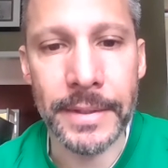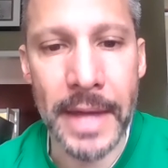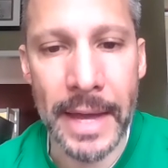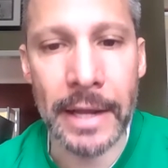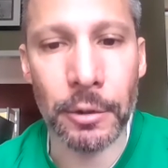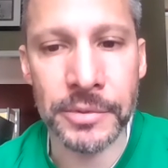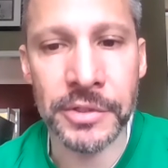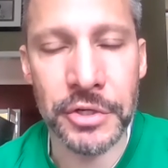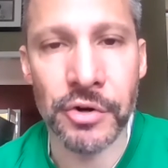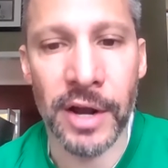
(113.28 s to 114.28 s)
that helps
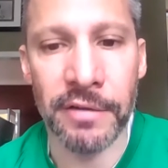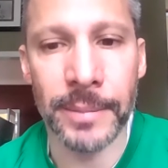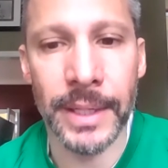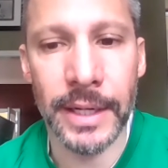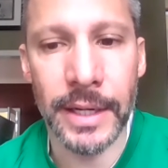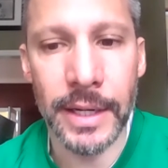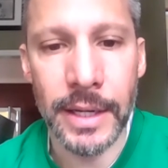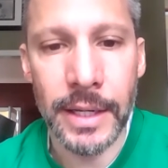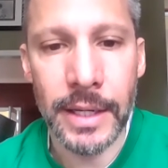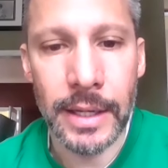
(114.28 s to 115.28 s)
to drive me.
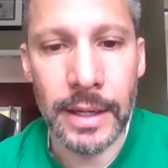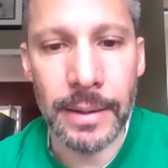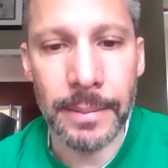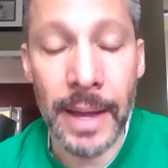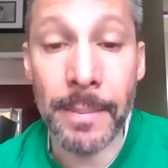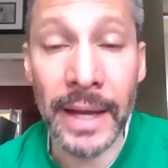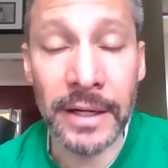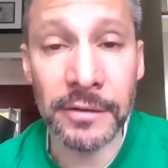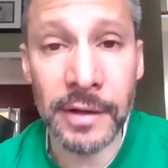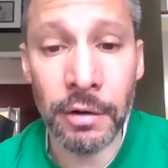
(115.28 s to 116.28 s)
At
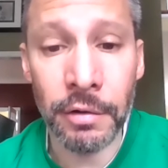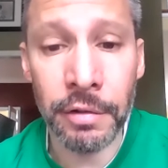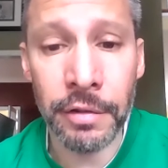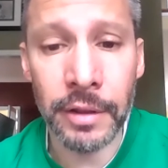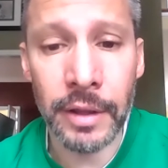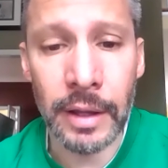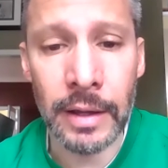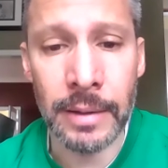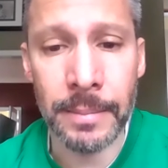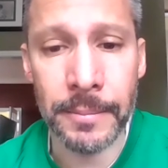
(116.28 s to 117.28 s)
Magnus Health,
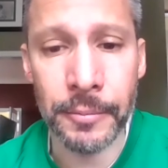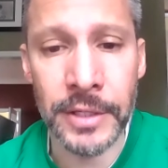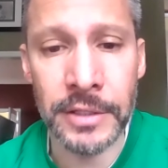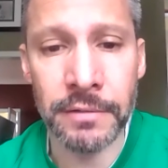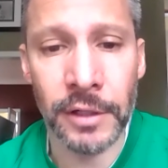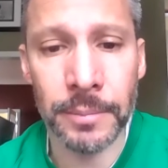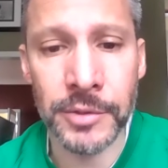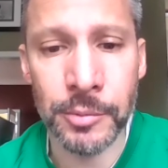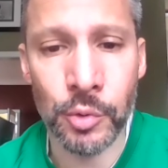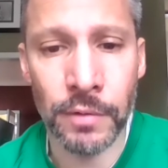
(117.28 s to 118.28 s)
we developed
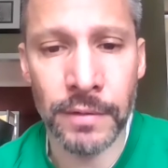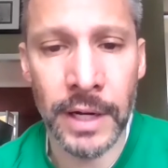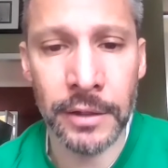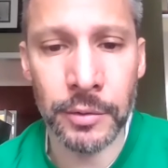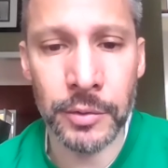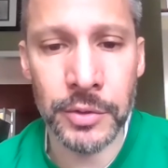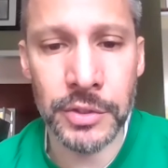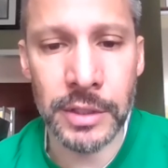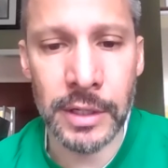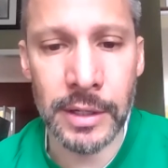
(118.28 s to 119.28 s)
some core
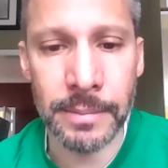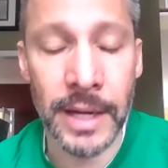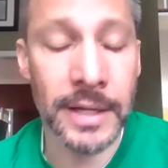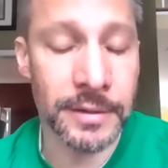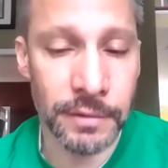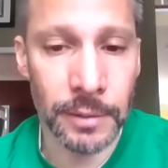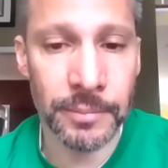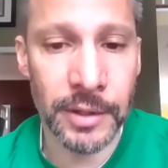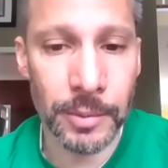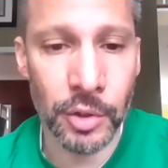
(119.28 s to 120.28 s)
values. I developed
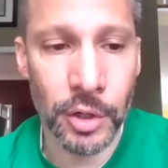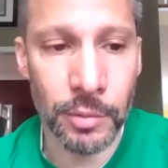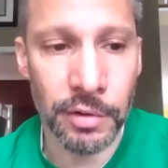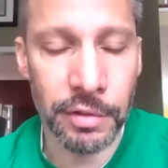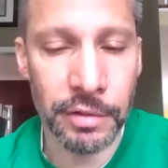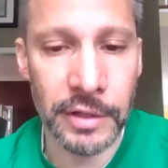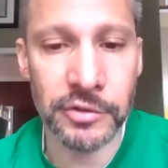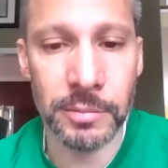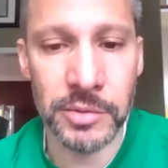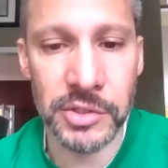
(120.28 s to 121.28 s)
them along with the interim